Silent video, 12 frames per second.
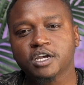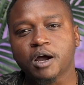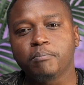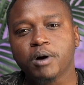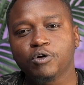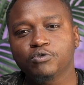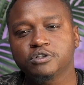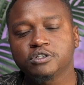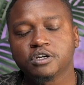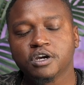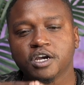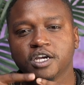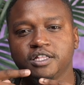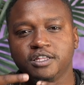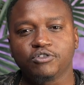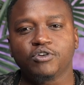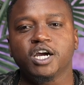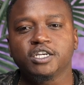about the
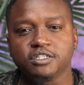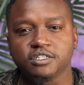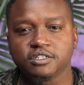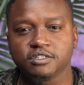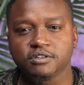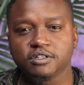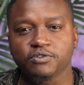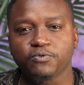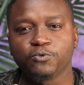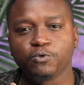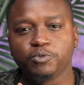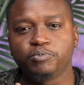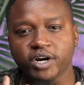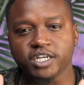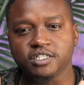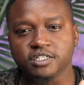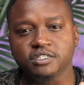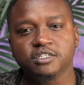rise, the food
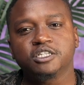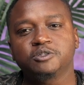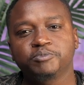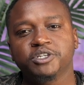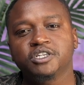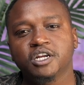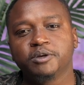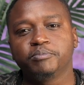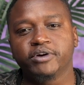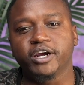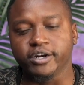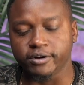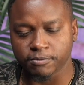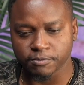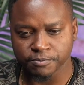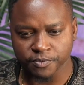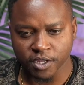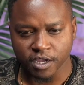prices, especially bread.
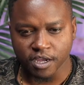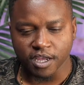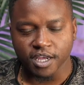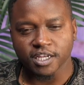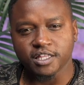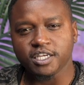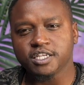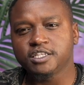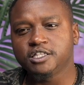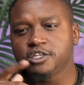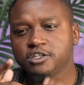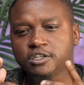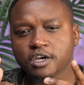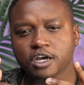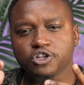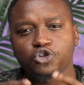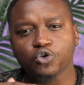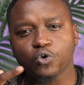There's this
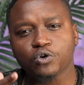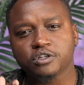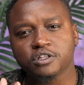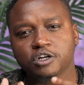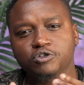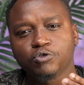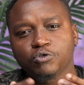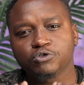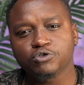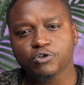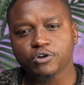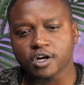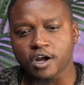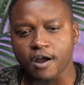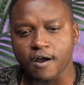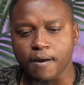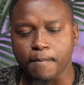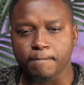joke that goes
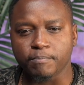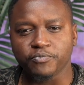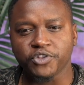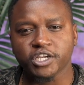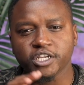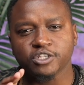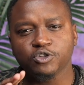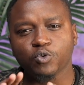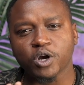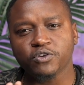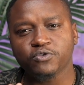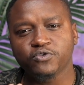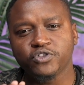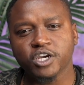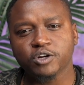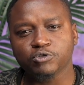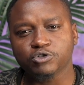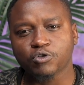on. The king's wife
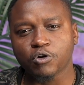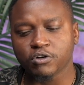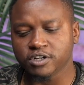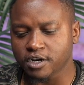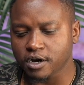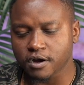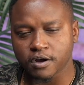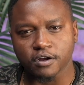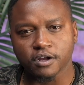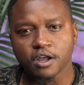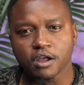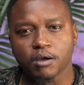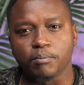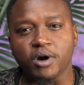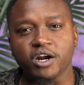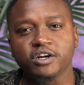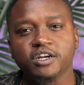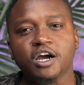then was called
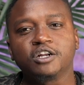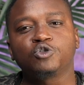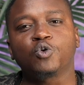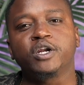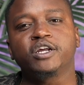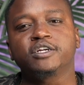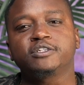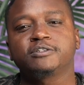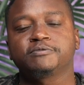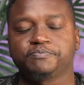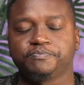Marie Antoinette.